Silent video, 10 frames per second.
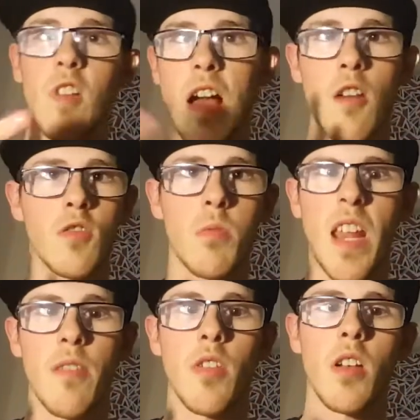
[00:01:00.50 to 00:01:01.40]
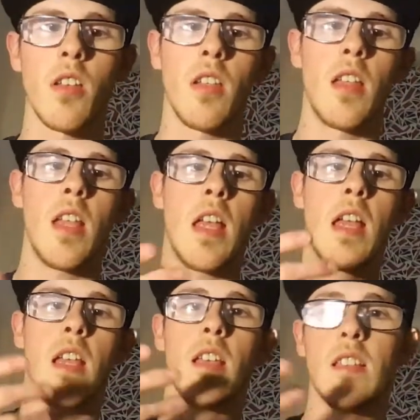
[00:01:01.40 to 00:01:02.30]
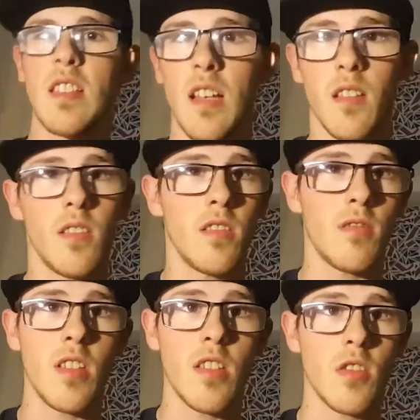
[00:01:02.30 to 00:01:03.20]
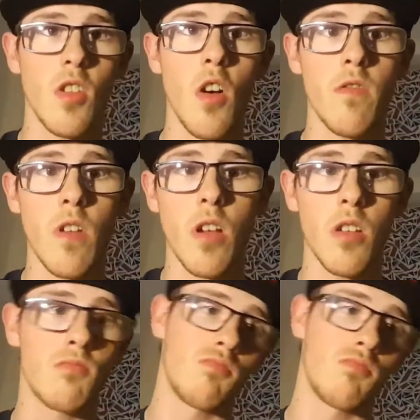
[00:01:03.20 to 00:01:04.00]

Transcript: house, whatever. It's on his sofa,